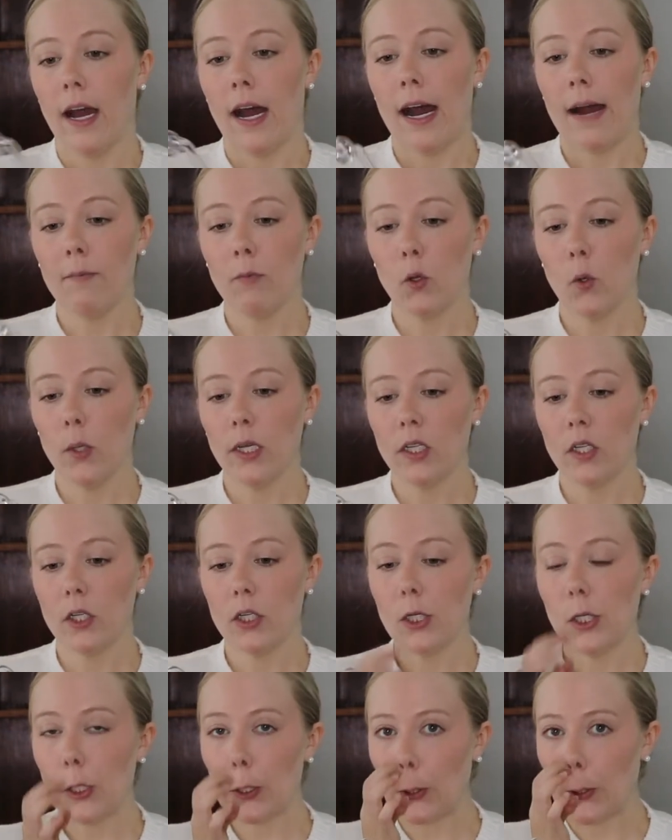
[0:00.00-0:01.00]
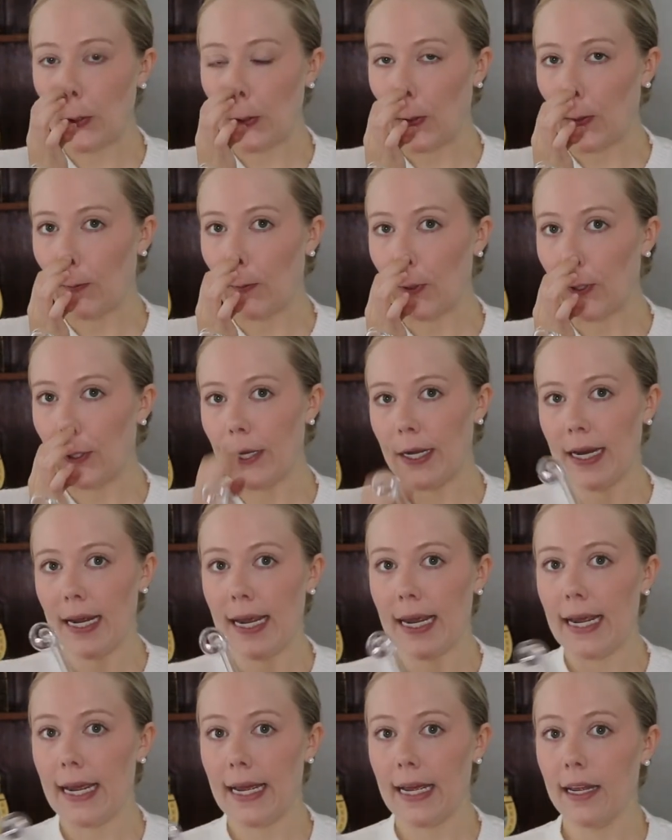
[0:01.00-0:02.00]
I'm going to
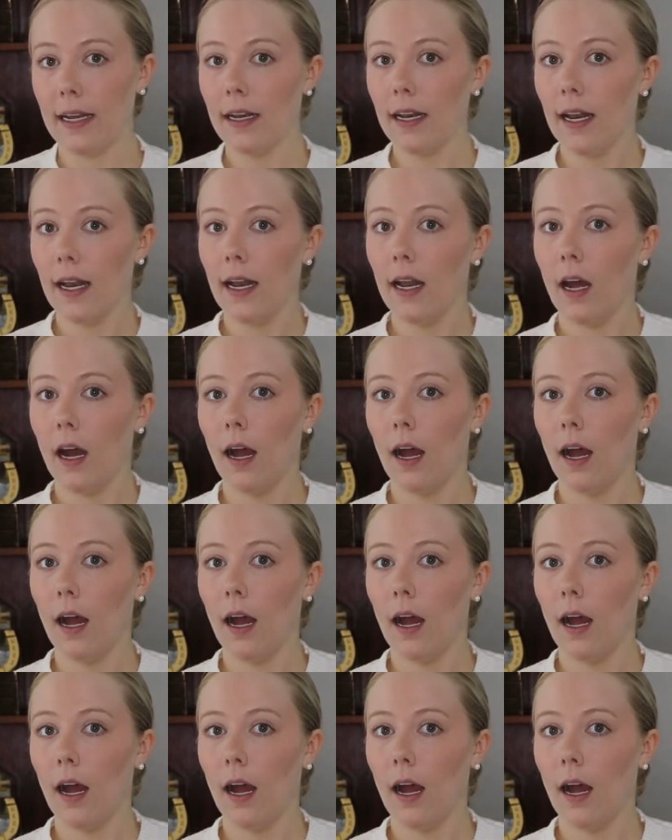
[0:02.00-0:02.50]
put in